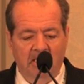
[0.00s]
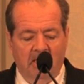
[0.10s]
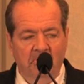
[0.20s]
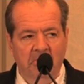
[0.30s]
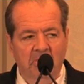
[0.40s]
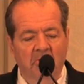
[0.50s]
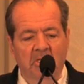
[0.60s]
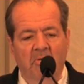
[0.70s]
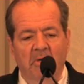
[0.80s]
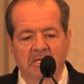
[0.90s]
I wouldn't call
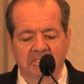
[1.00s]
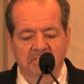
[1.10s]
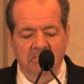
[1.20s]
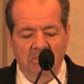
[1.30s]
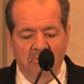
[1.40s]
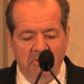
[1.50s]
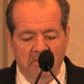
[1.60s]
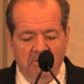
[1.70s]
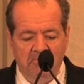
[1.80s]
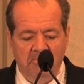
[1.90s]
it quite a sine qua
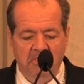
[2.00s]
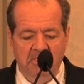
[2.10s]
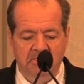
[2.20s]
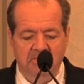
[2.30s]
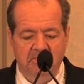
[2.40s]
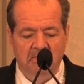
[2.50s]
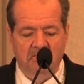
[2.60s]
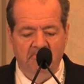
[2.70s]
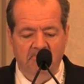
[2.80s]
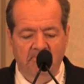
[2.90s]
non, but it's
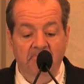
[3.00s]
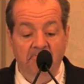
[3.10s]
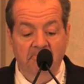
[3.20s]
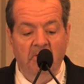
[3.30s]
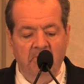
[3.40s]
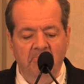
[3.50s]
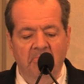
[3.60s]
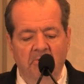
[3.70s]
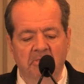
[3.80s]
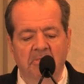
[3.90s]
very
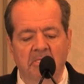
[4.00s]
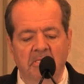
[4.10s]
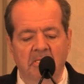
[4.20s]
important,